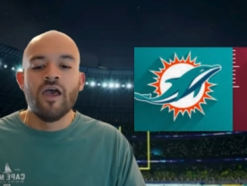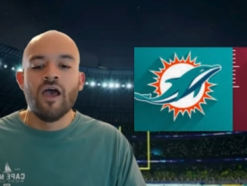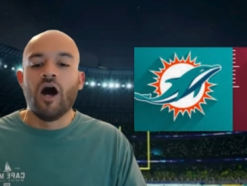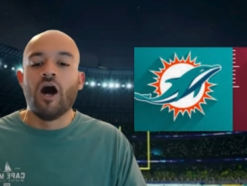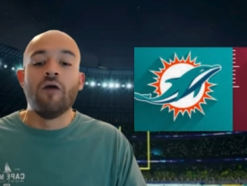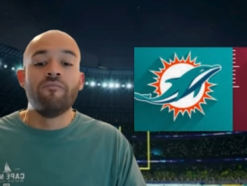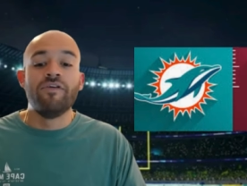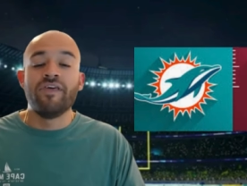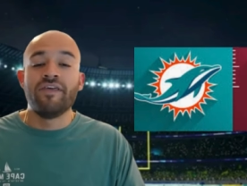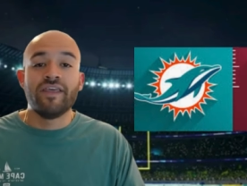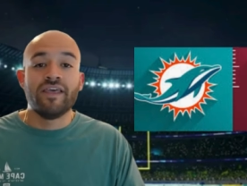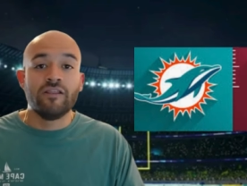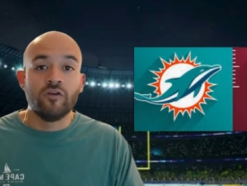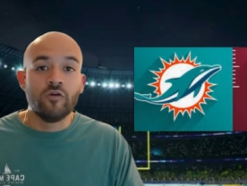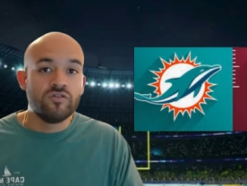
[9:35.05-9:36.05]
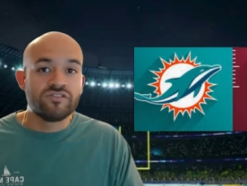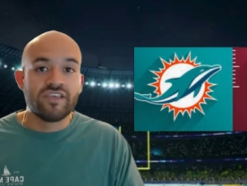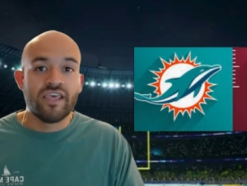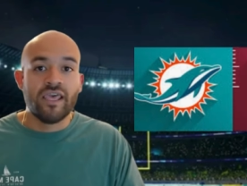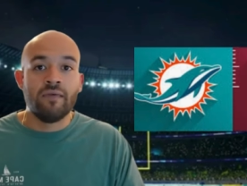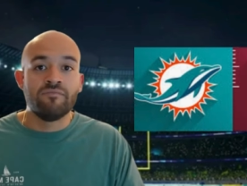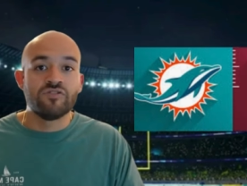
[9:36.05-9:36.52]
but then they lose
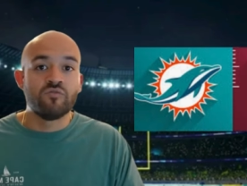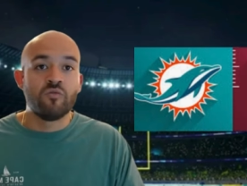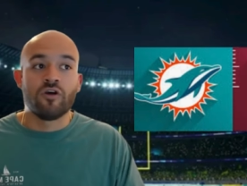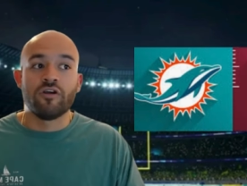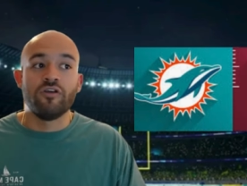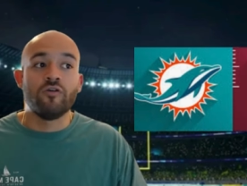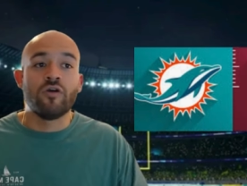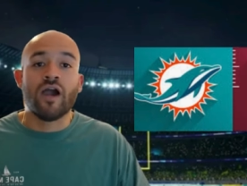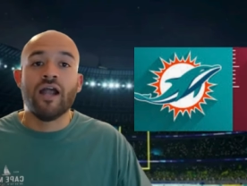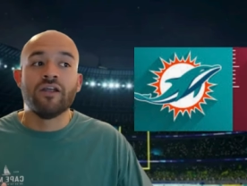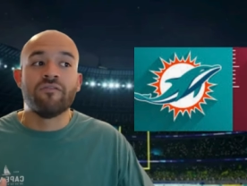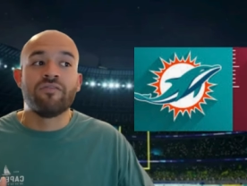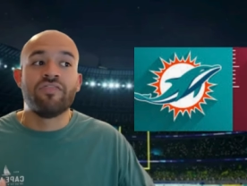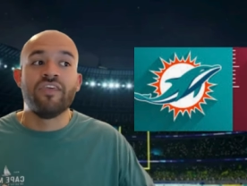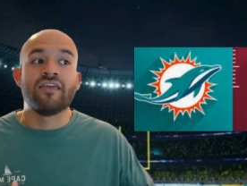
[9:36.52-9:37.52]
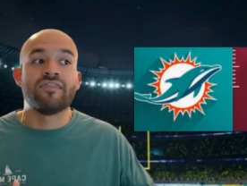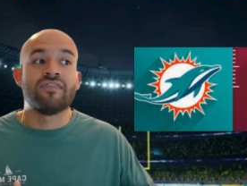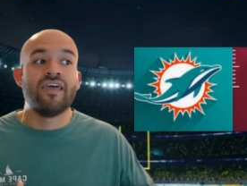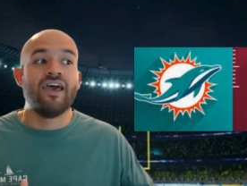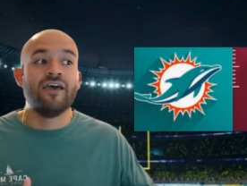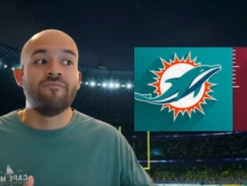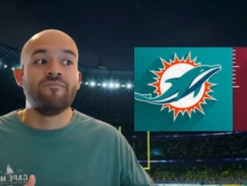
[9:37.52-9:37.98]
games where you kind of think
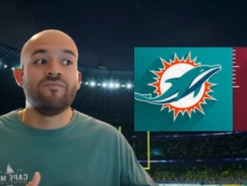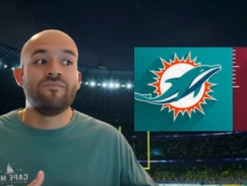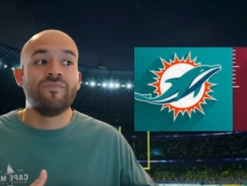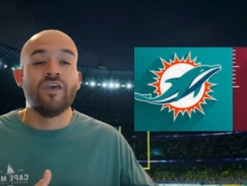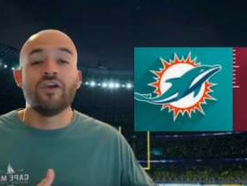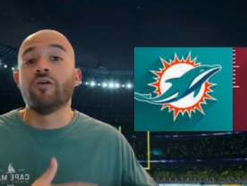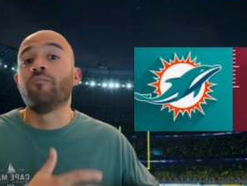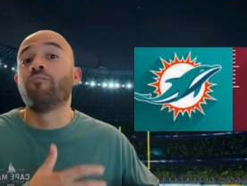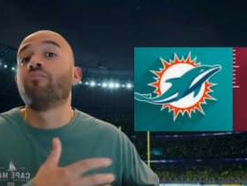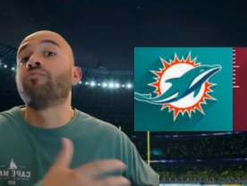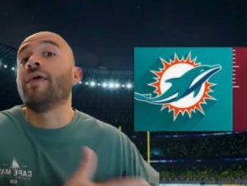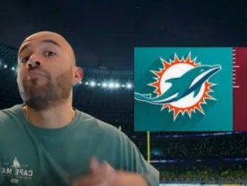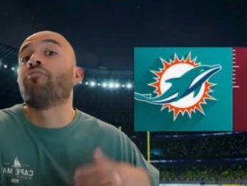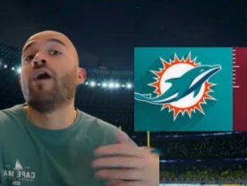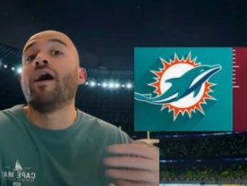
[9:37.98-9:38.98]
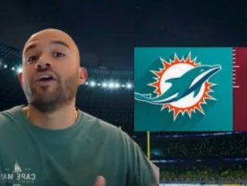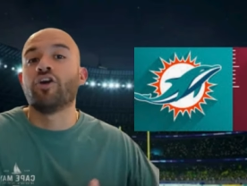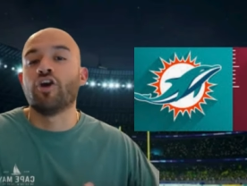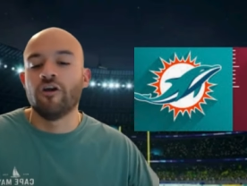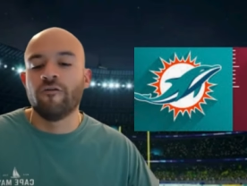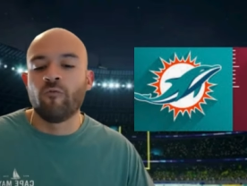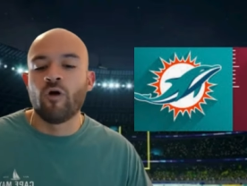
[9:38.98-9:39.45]
that they probably could
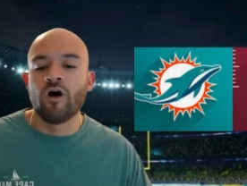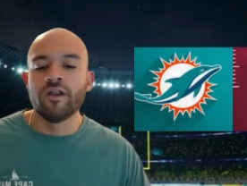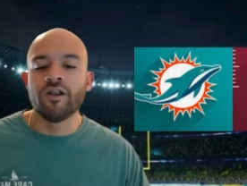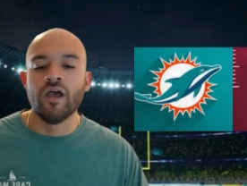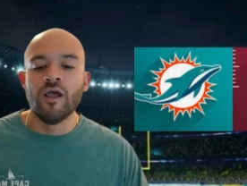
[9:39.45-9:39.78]
have won.